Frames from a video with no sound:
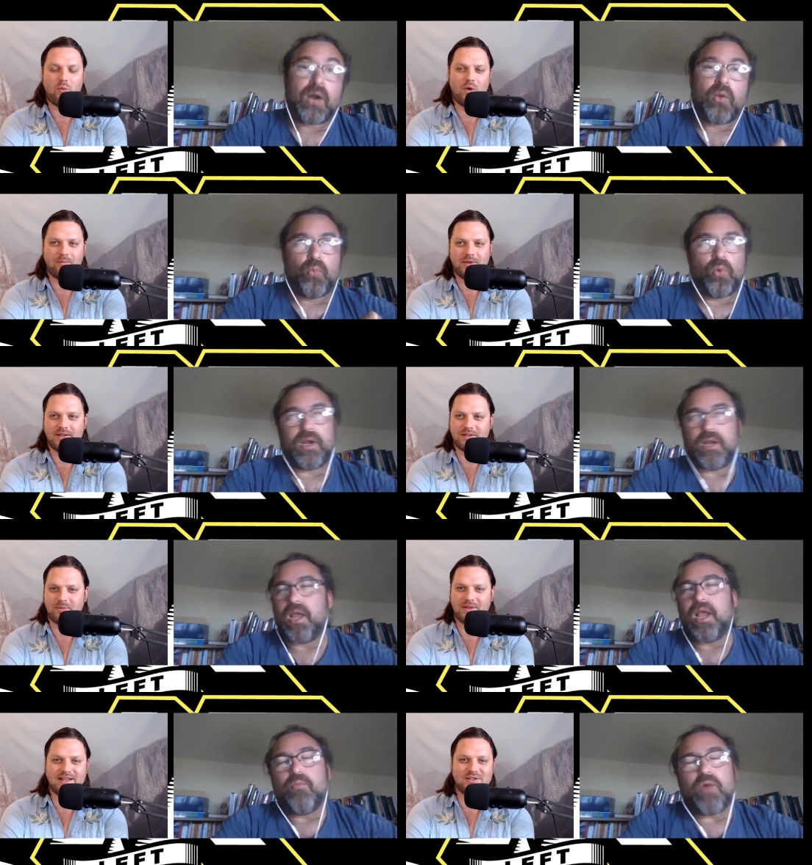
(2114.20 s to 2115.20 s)
Speaker 1: like one piece. One.
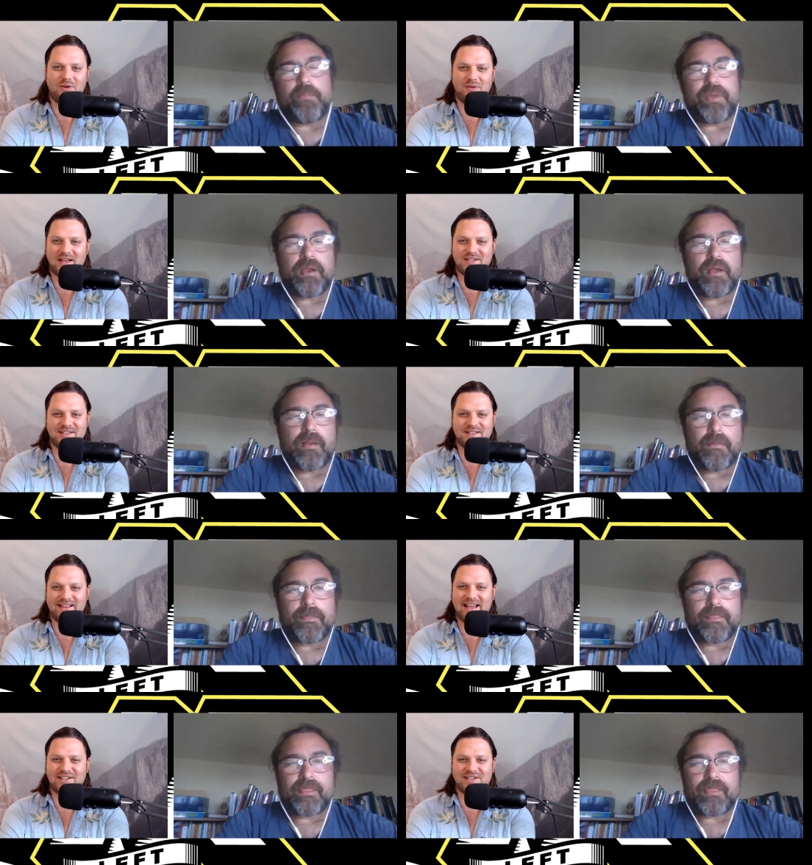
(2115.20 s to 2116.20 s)
But that's a whole. Well, that's pe- just like
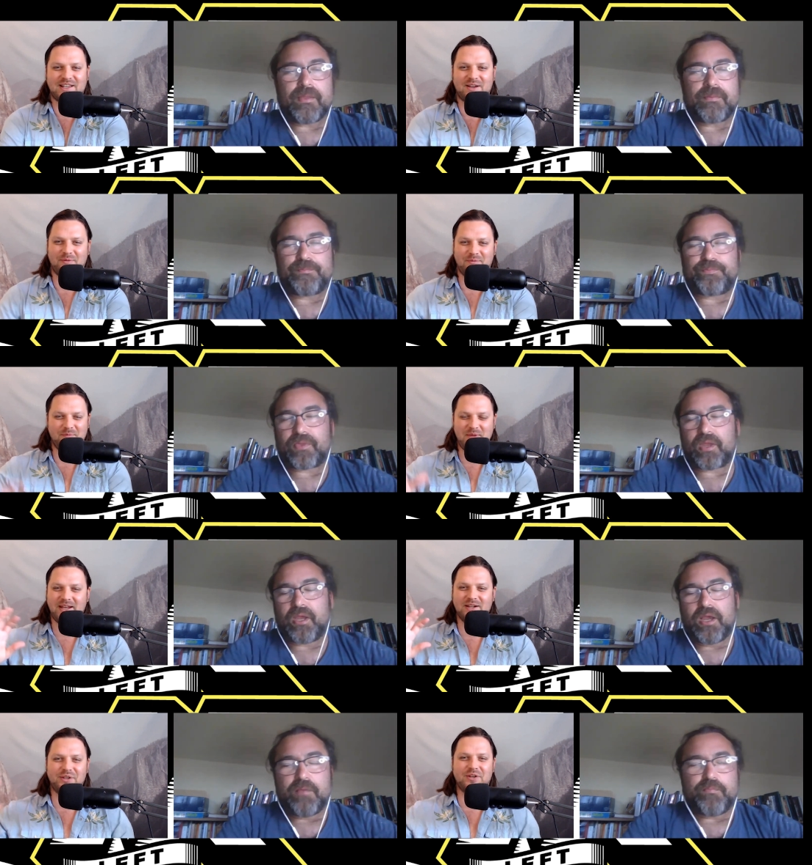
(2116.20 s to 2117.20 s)
that's just like a
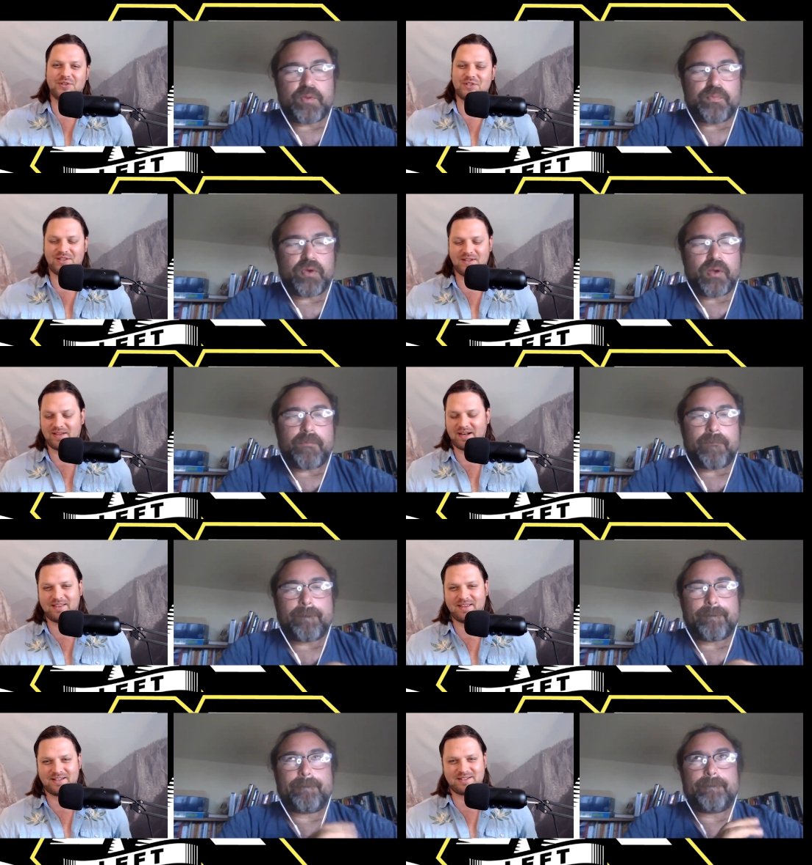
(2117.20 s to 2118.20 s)
media literacy people, thing that I
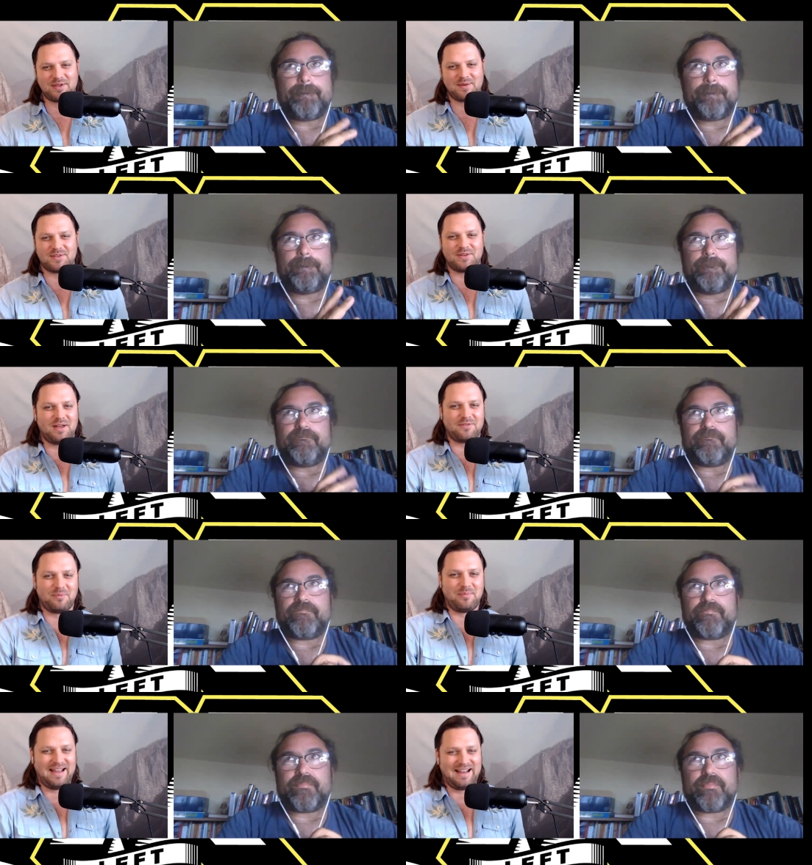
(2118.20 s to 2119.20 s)
think sometimes on the left are
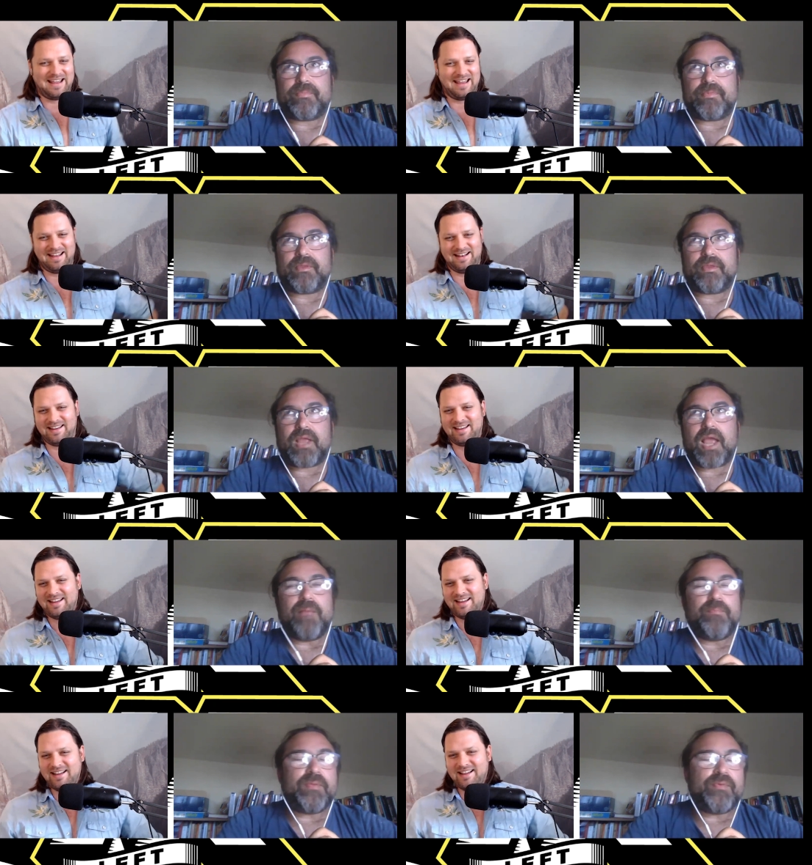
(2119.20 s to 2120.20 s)
bad at.
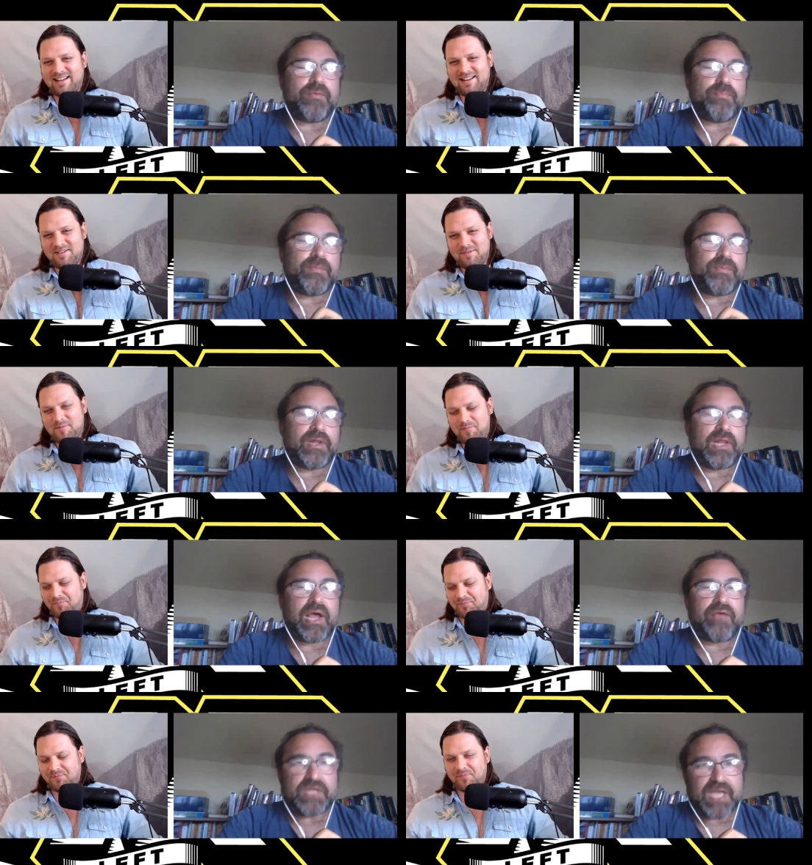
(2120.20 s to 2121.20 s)
Speaker 2: And people people
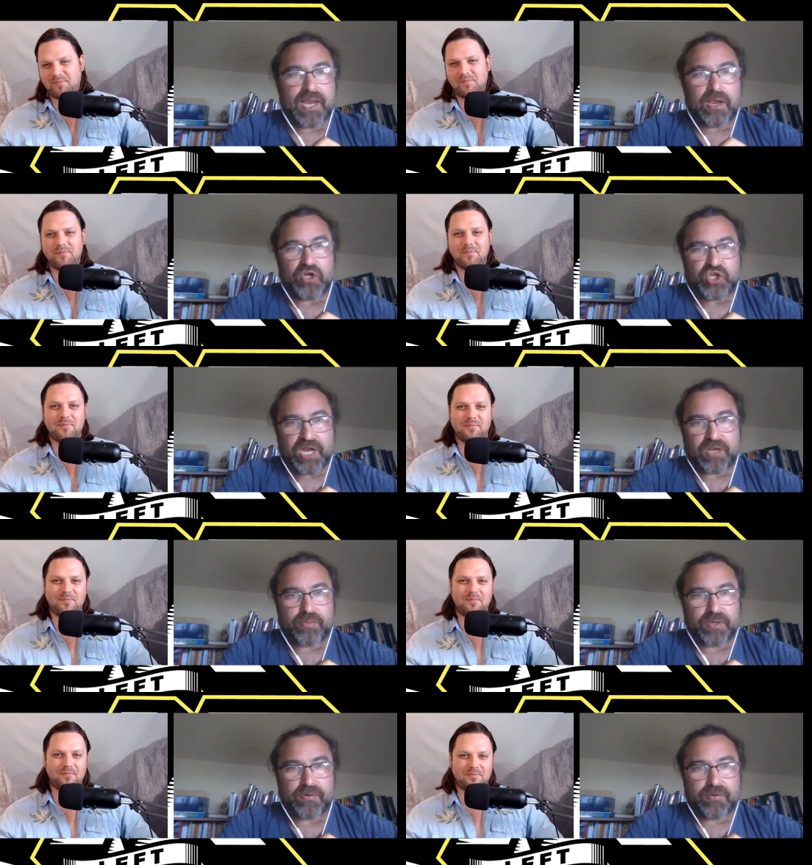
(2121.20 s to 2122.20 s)
love to hate on
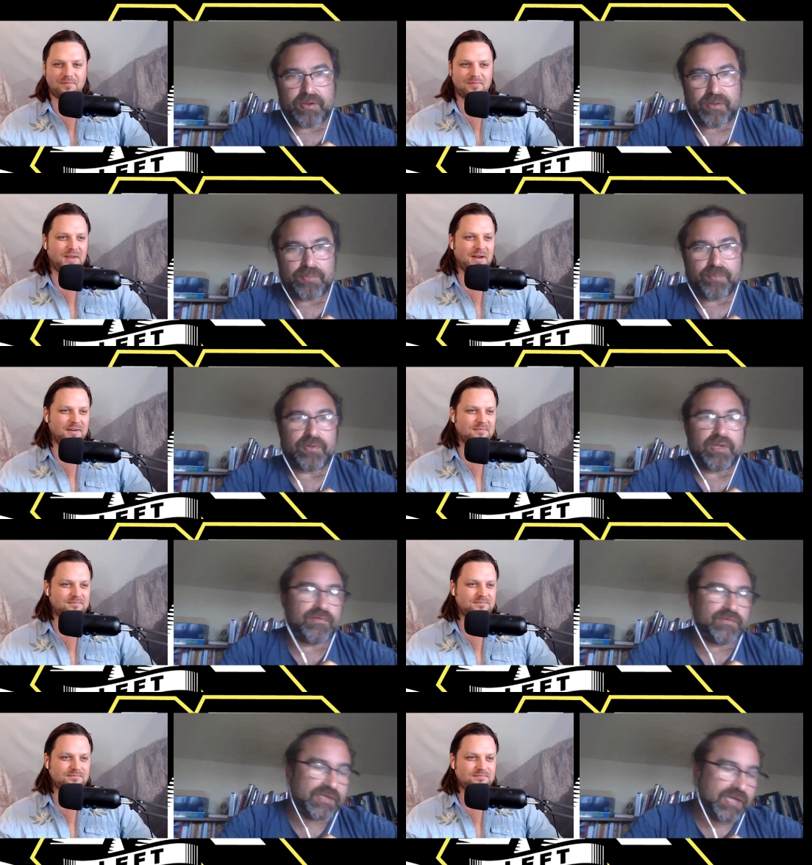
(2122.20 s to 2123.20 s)
Jacobin. Yeah. People
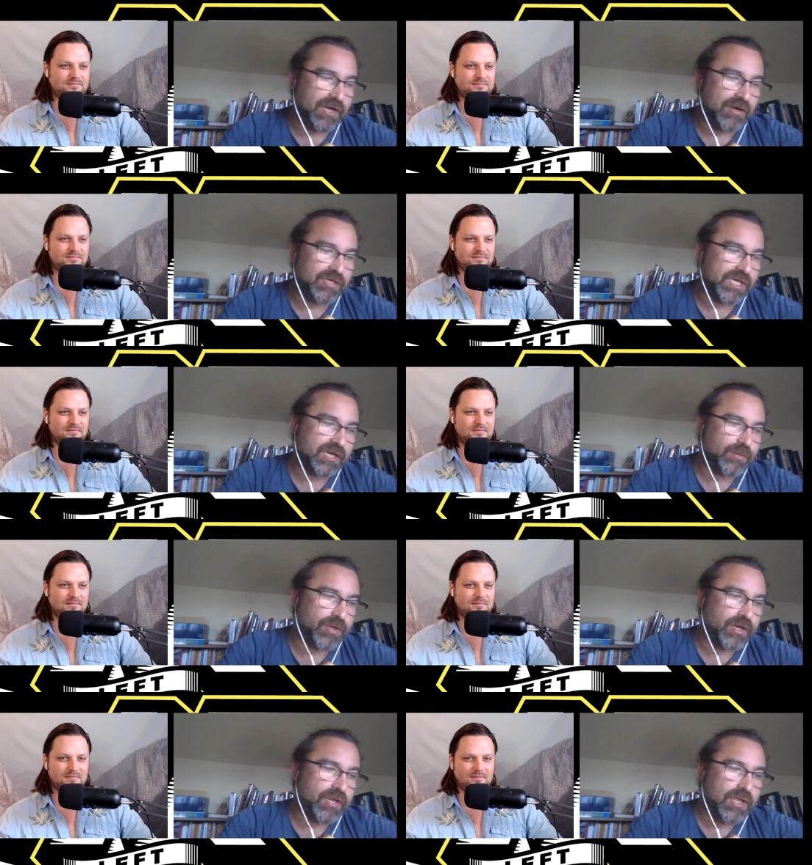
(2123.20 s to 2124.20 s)
love to hate on
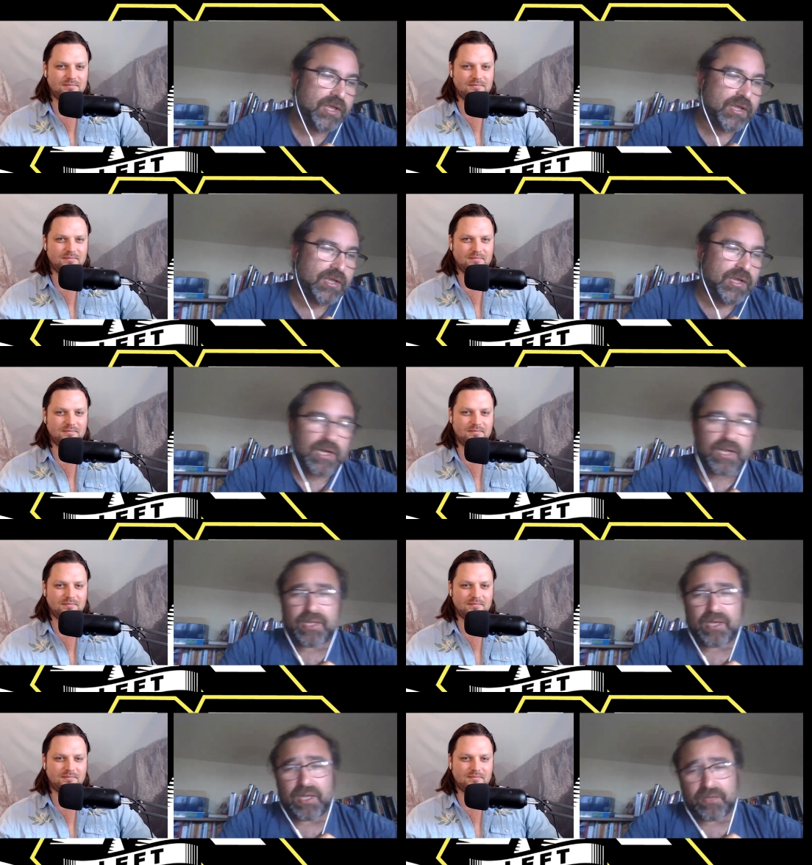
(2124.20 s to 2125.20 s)
Jacobin.
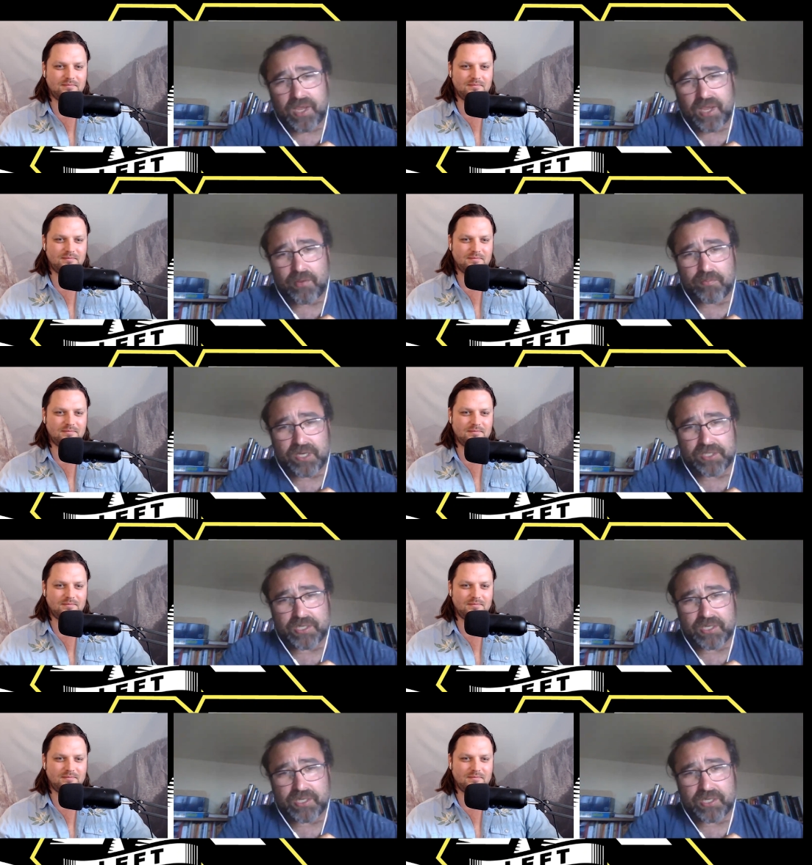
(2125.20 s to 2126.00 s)
Uh, they love to hate on